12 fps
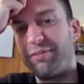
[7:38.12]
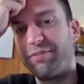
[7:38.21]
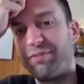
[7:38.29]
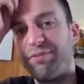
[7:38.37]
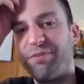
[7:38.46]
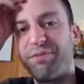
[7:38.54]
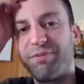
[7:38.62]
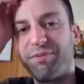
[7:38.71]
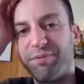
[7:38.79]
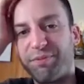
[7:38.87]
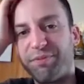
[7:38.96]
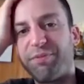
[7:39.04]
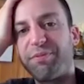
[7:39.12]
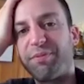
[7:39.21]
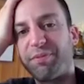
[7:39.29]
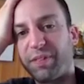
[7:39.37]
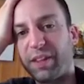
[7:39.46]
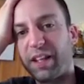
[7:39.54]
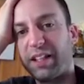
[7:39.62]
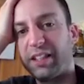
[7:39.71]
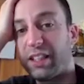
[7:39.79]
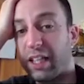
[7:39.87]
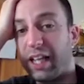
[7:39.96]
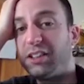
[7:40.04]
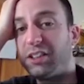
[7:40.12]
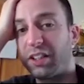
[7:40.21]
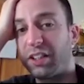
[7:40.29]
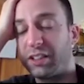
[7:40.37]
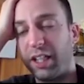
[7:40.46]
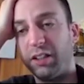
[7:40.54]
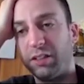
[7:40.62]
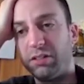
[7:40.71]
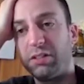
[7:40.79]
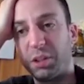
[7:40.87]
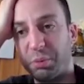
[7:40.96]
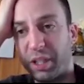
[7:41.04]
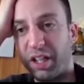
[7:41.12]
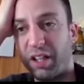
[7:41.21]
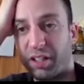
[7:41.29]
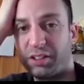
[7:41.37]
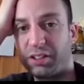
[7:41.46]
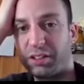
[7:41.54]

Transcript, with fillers: Yeah. It's a nice looking cell, to be honest.